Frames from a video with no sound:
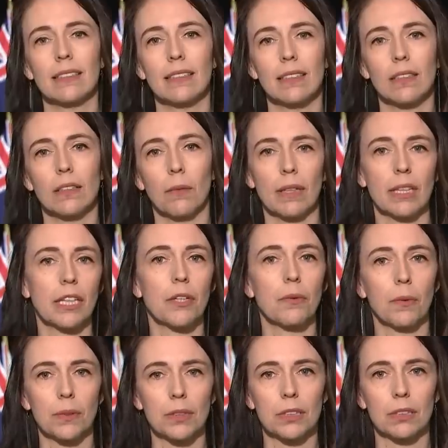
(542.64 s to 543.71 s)
the one that you
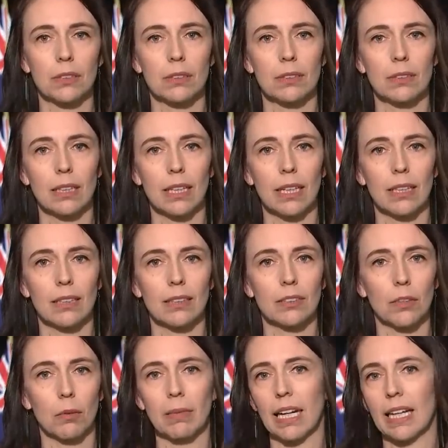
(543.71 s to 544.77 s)
want to uh,
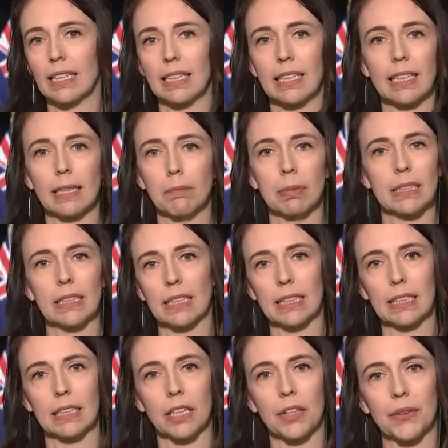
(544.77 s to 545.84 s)
dominate in any
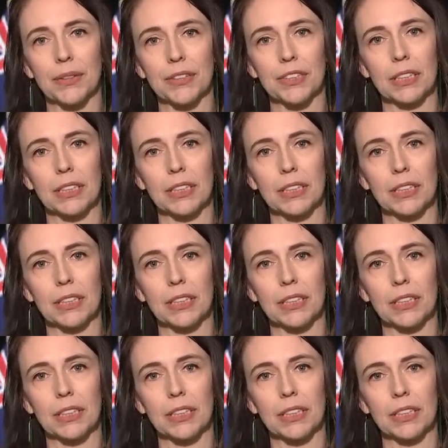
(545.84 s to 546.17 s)
particular coalition